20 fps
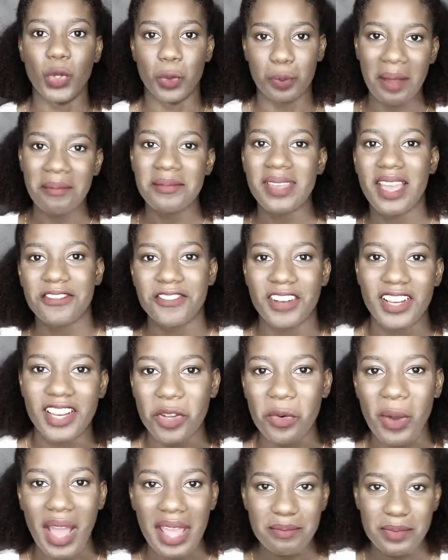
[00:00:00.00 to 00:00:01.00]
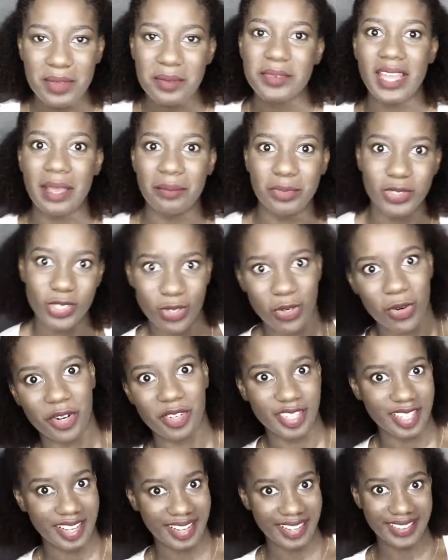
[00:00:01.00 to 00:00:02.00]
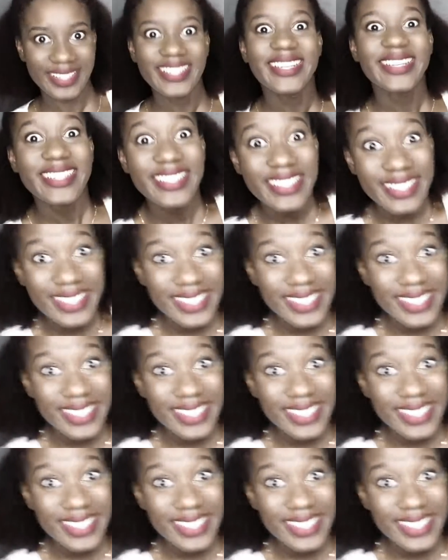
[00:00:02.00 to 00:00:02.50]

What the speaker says: Look at me and follow the white people tutorial.